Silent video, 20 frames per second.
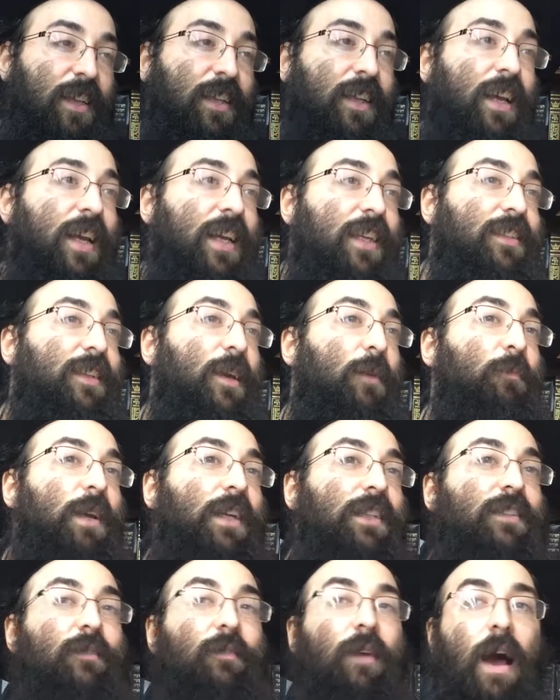Chias
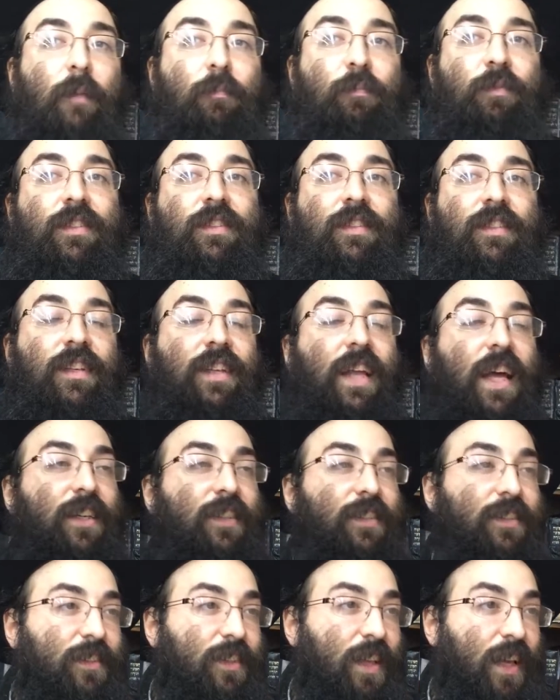HaMesim happens in a
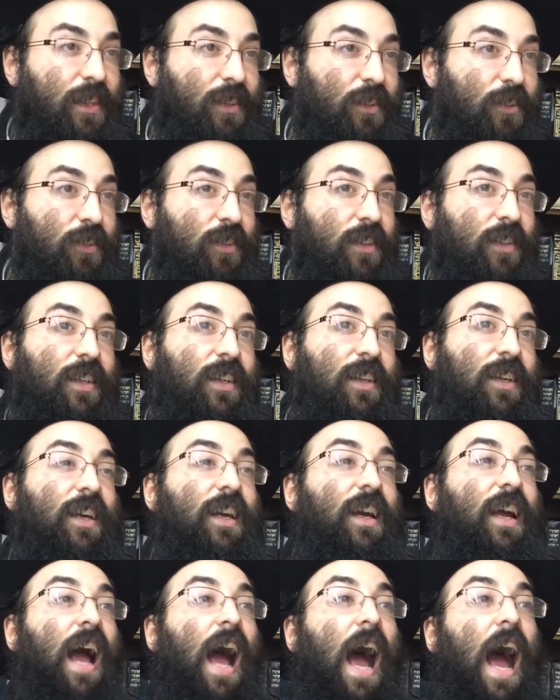later stage.
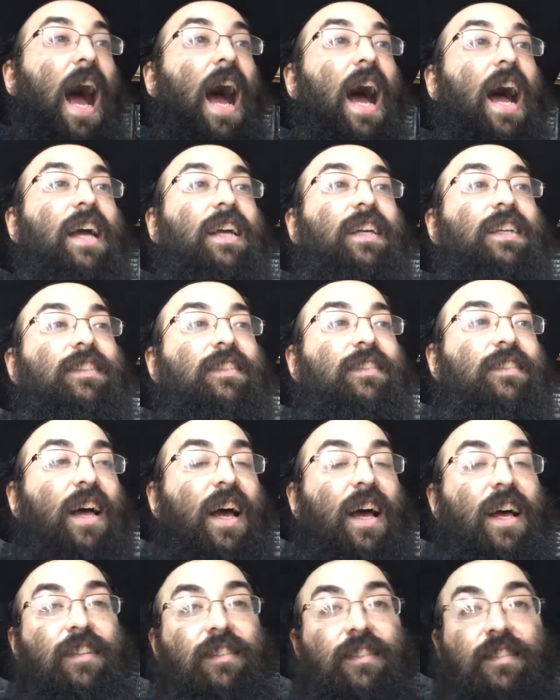It
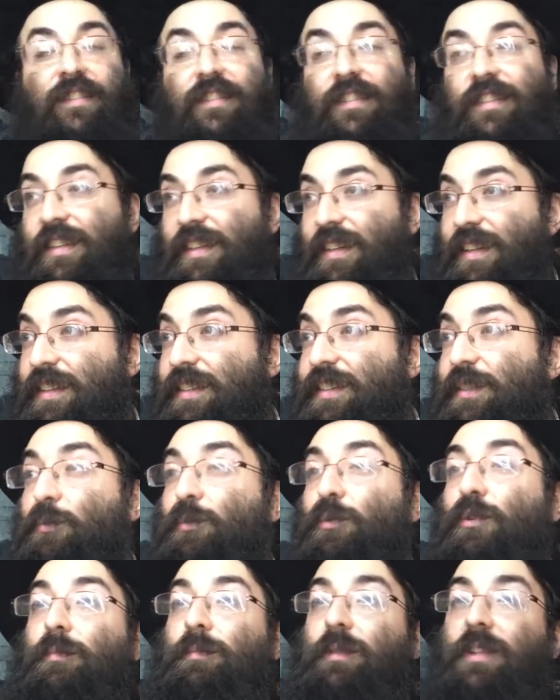says there
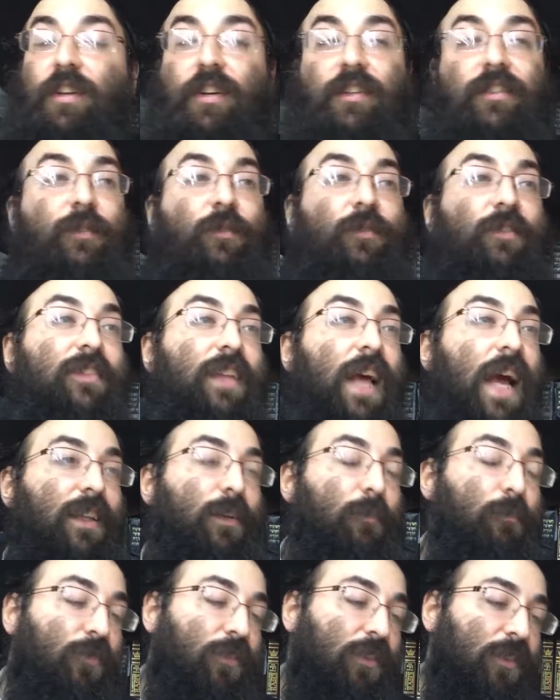will be those that will stand
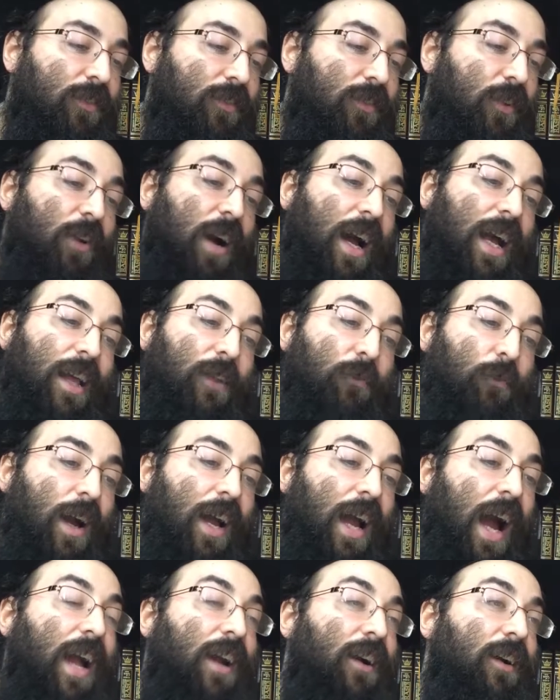up first. So the
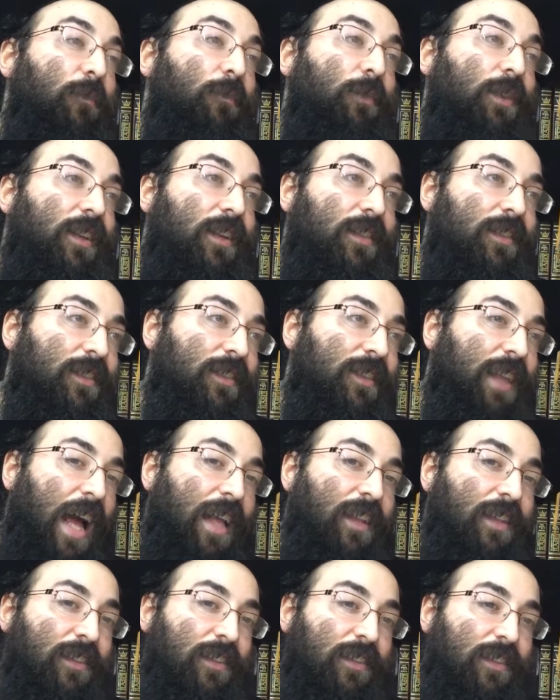way I humbly
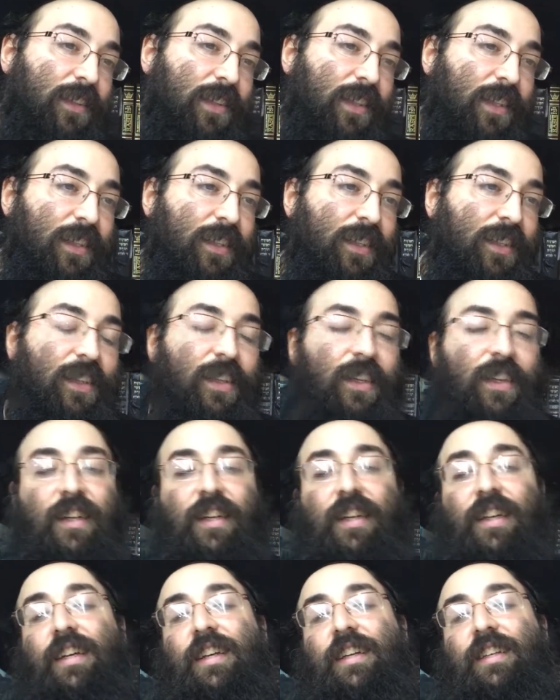understand this thing
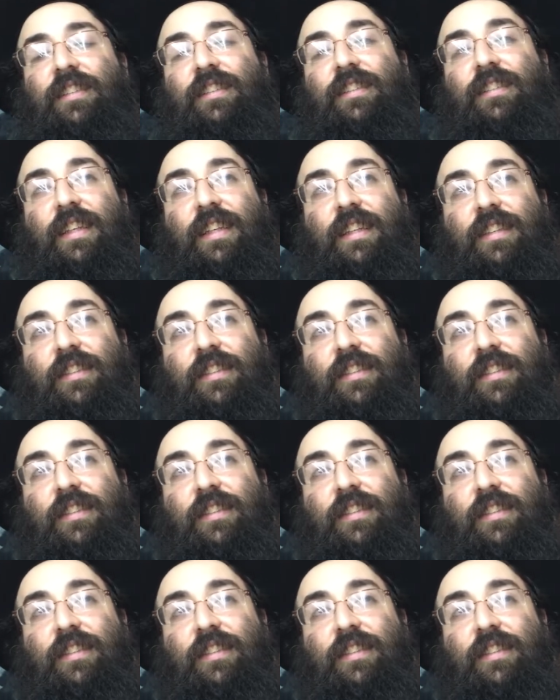is